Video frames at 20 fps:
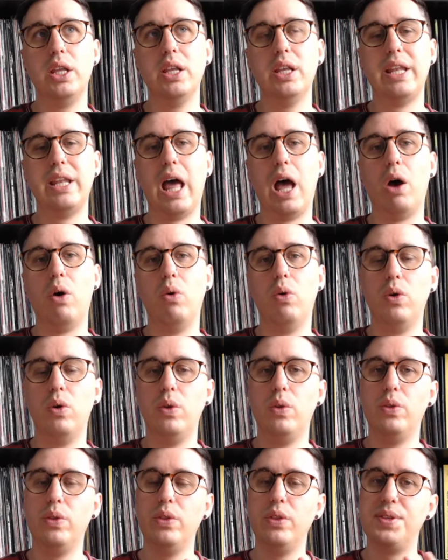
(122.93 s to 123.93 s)
Now,
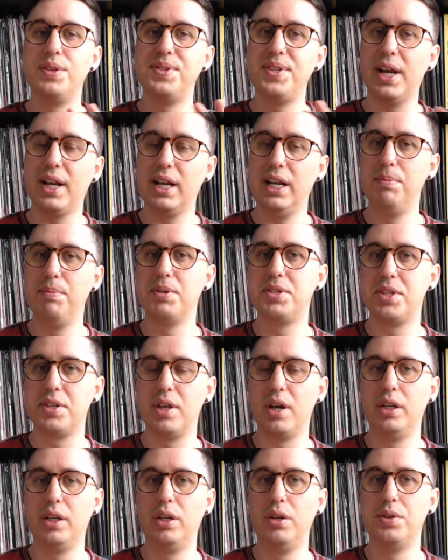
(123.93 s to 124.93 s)
the second limiter that
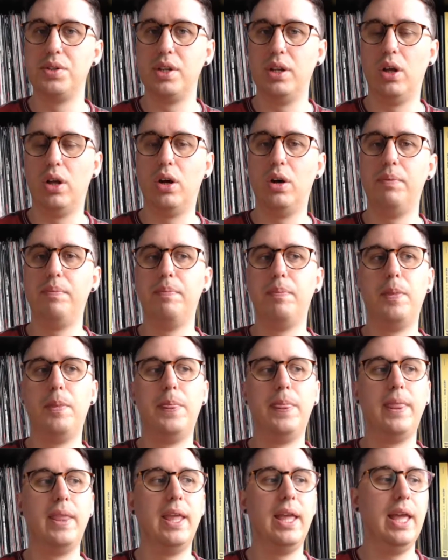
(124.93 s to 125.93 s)
I use a lot
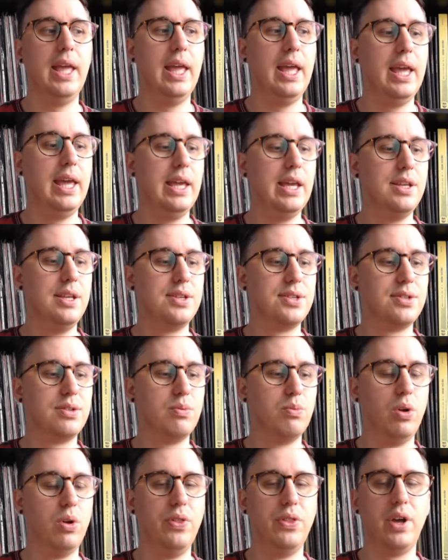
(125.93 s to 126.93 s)
is
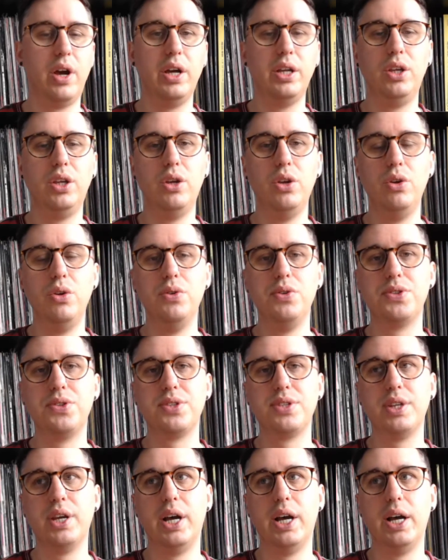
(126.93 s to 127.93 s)
one that I
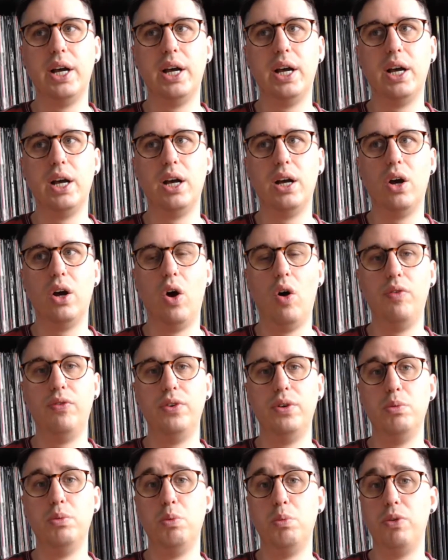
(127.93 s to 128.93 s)
use
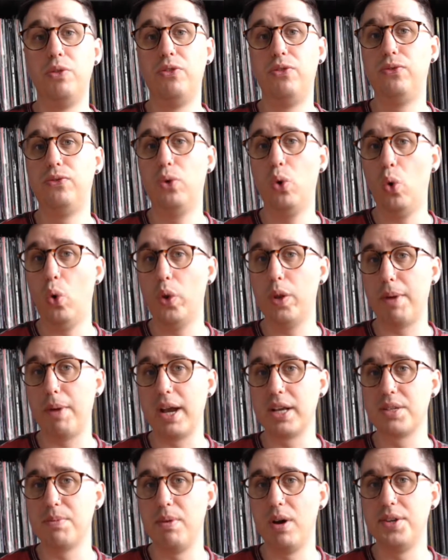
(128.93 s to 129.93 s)
often before the
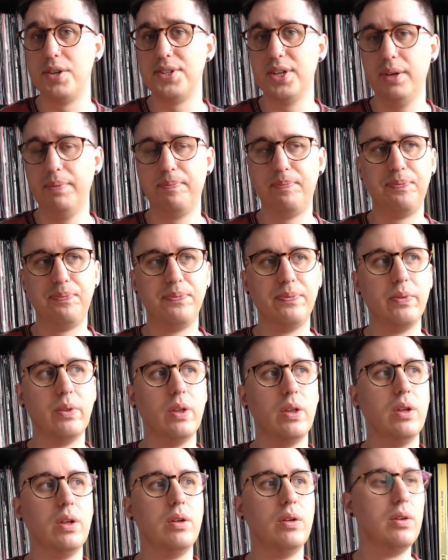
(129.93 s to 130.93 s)
maximizer.
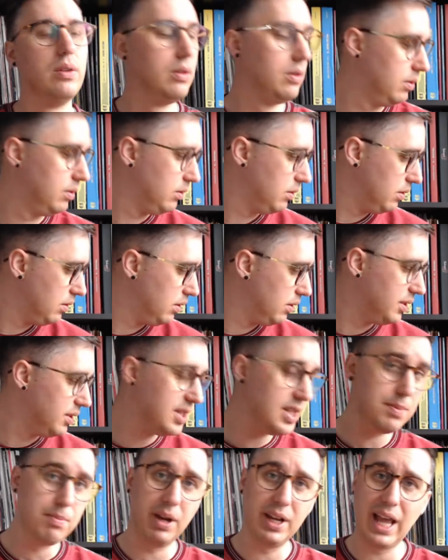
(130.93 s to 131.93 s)

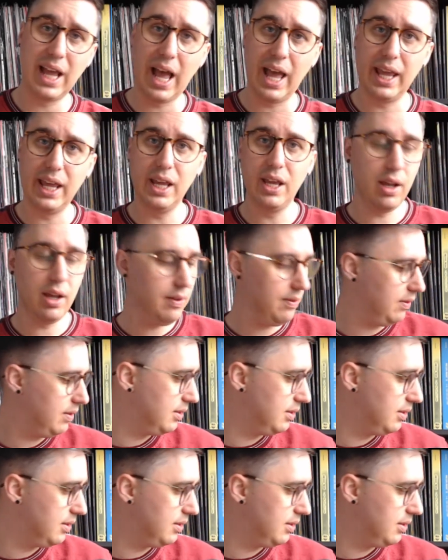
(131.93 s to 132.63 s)
This is my cat Inca.